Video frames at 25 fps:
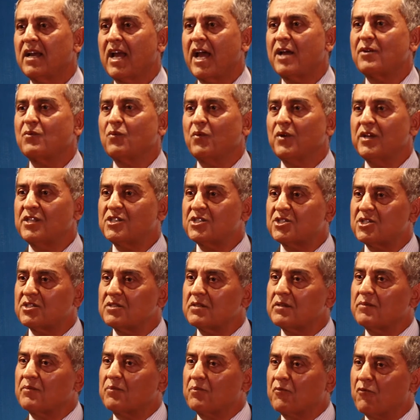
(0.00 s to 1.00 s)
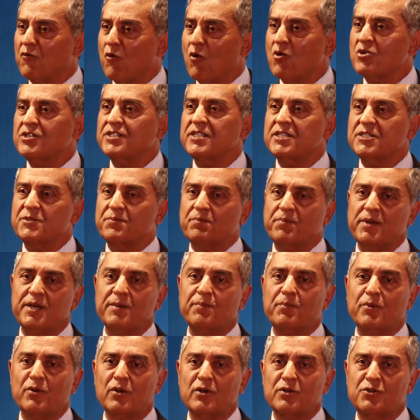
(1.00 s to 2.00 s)
and which forces
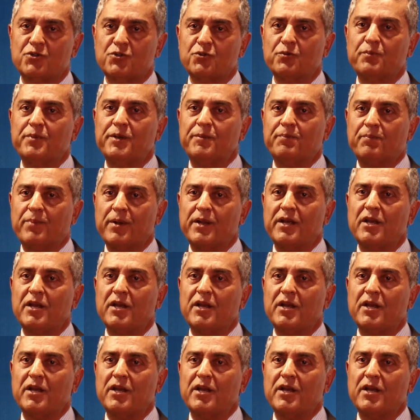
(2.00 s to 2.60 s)
people to be